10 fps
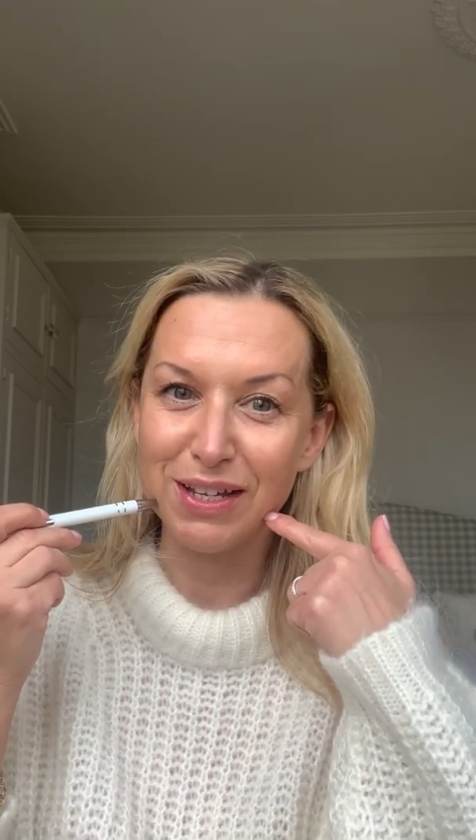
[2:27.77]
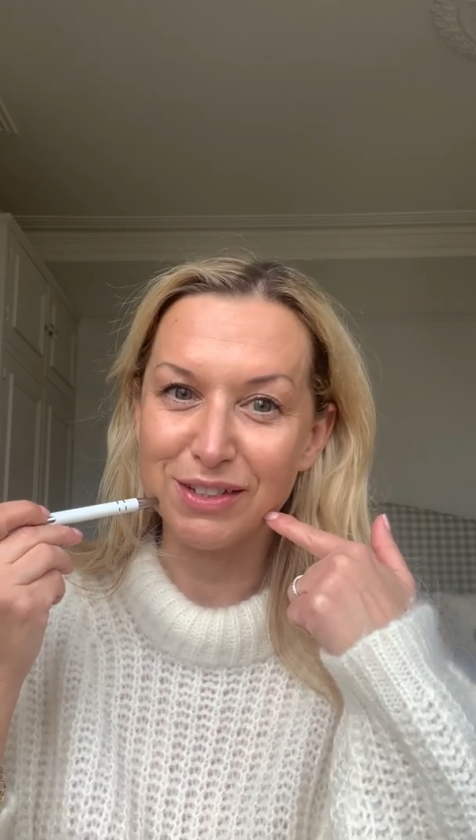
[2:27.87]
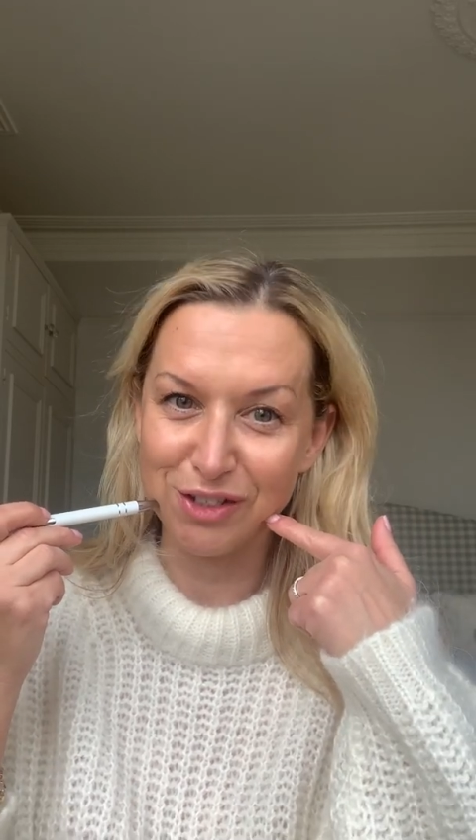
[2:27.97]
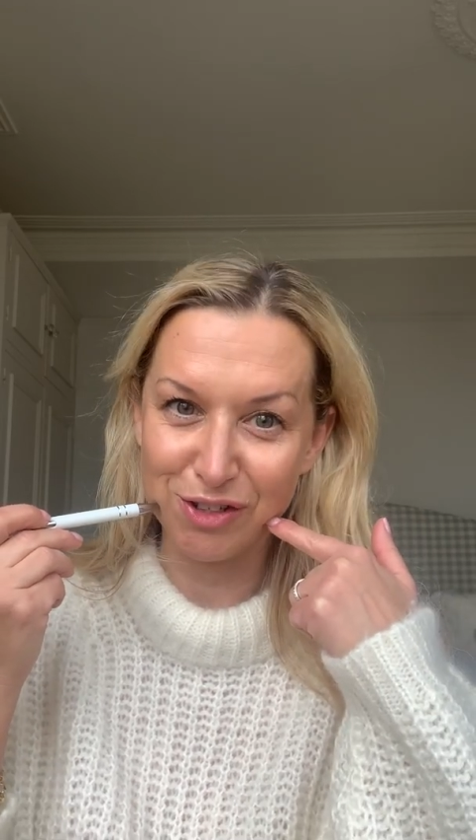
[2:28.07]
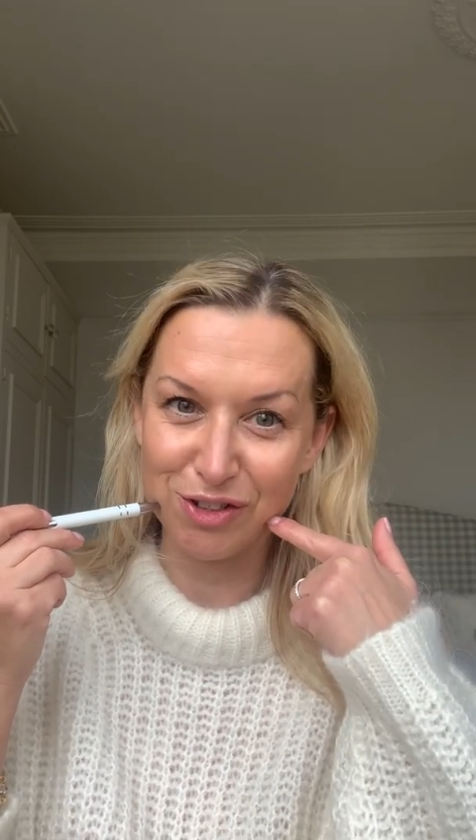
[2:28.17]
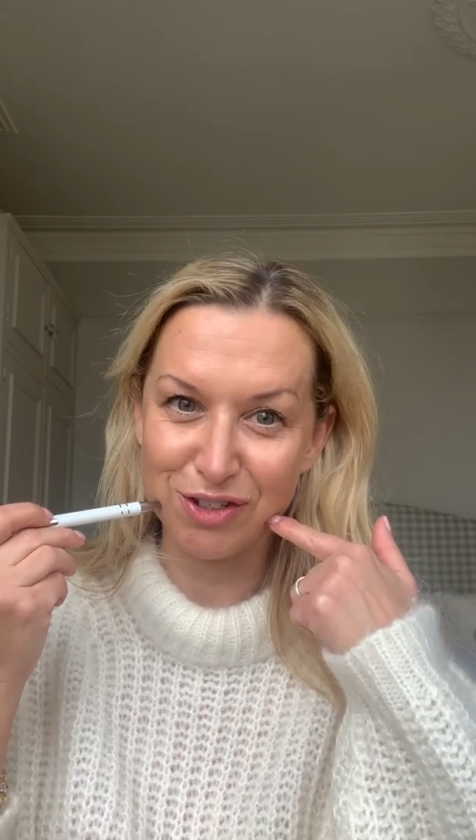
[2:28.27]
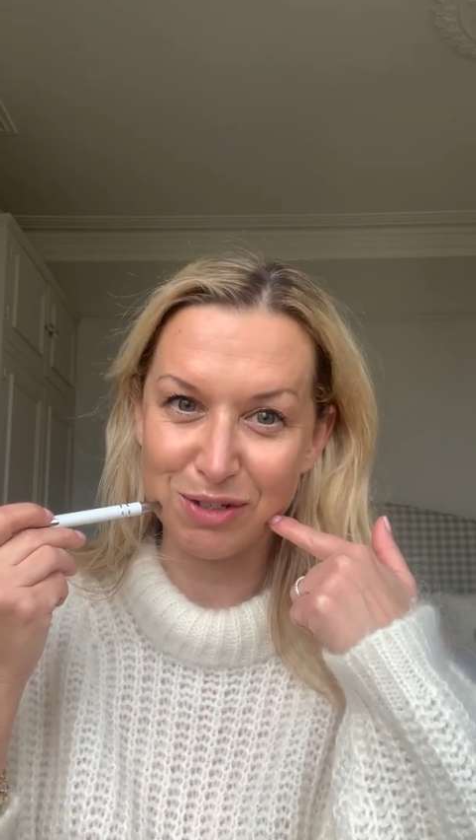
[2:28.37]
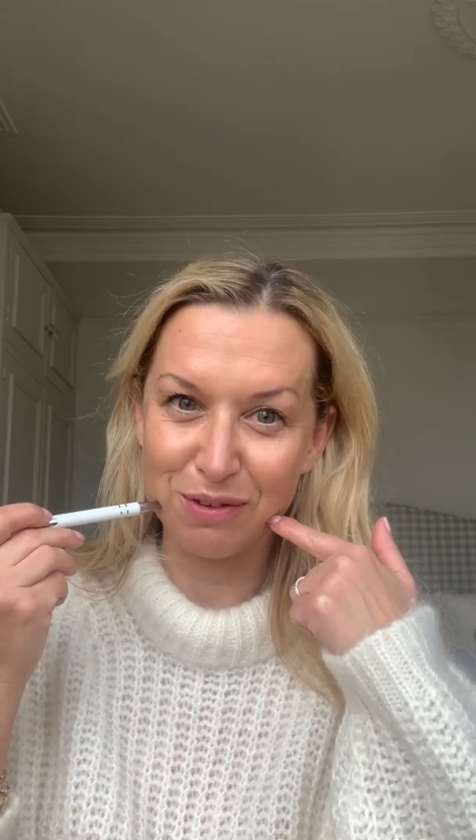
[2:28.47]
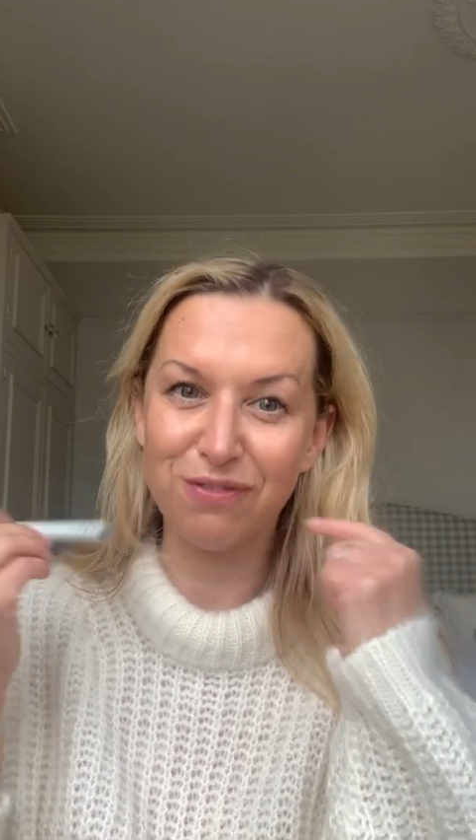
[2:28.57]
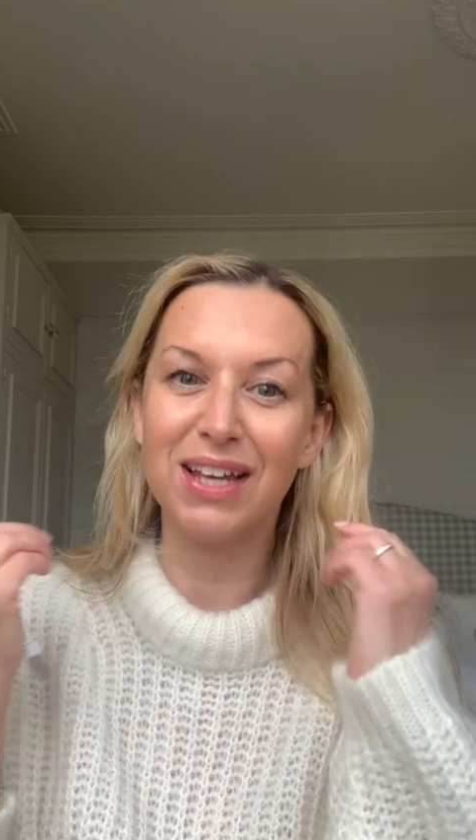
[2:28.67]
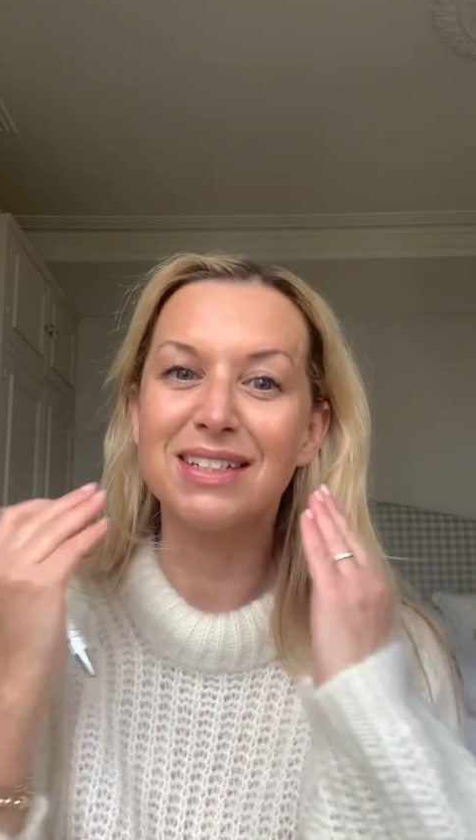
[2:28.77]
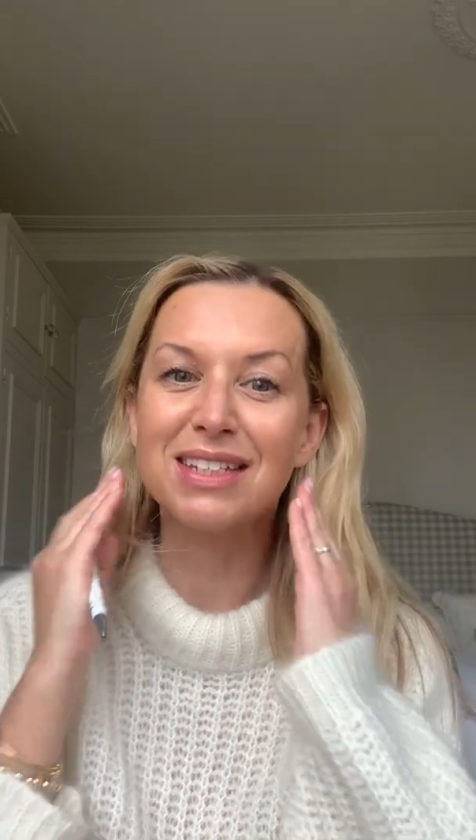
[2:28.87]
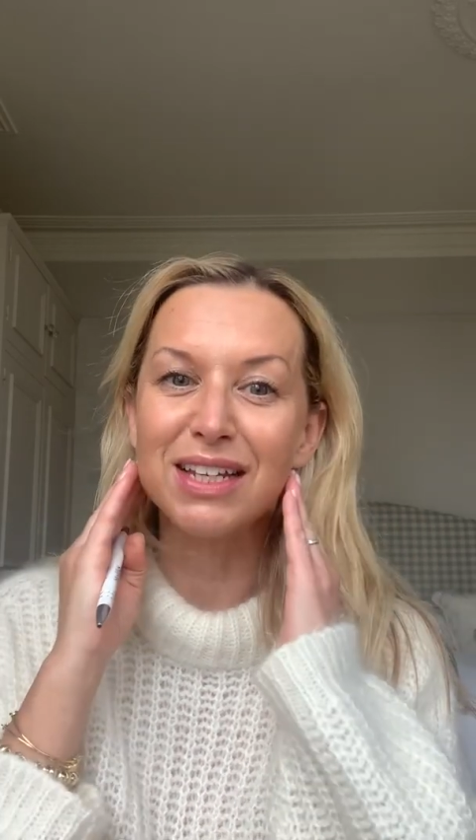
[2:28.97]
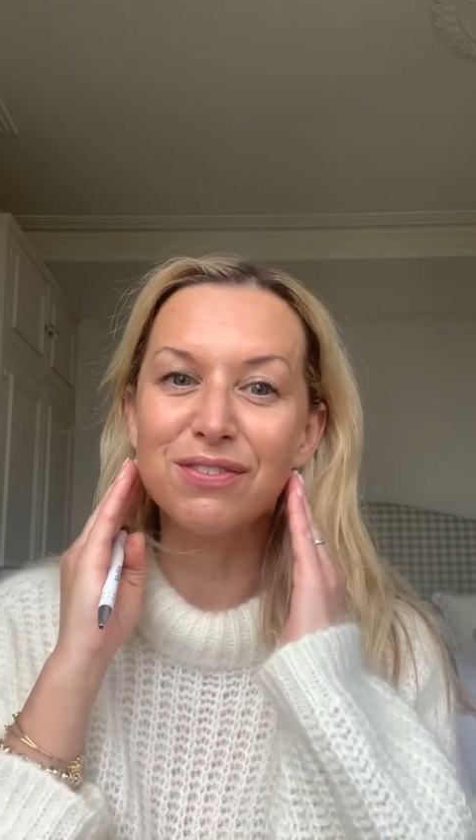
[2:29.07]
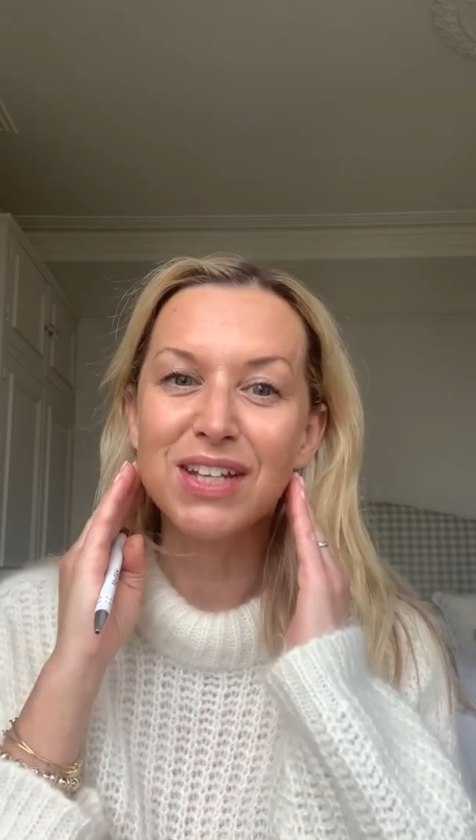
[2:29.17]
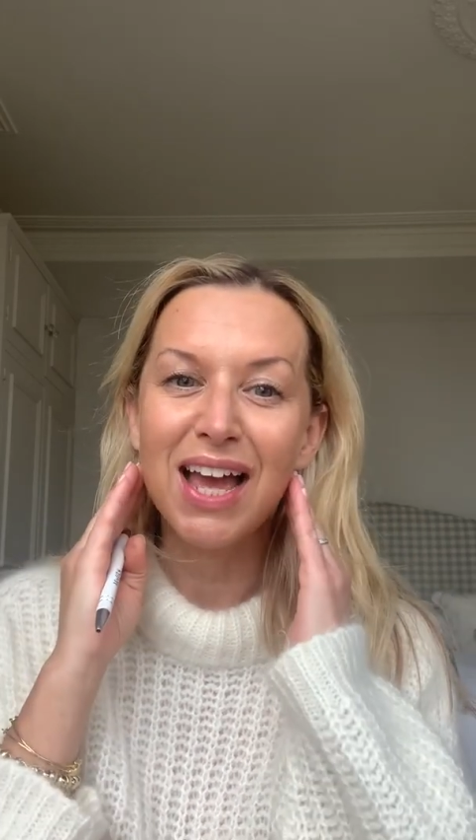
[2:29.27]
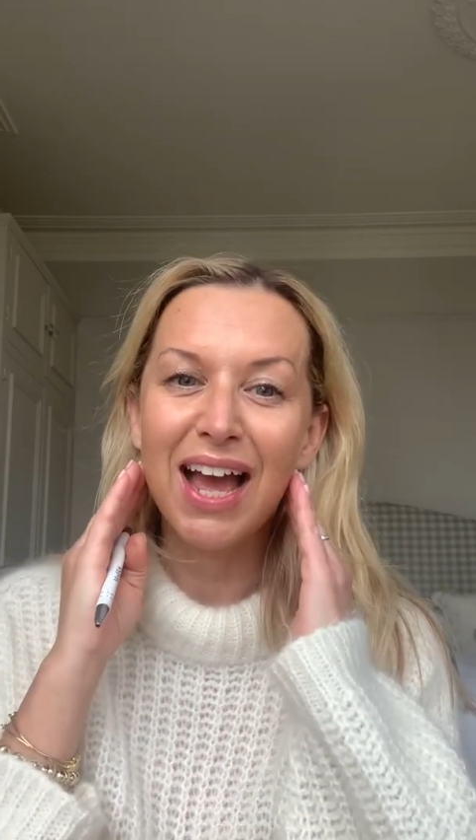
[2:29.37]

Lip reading: surgeons do a facelift,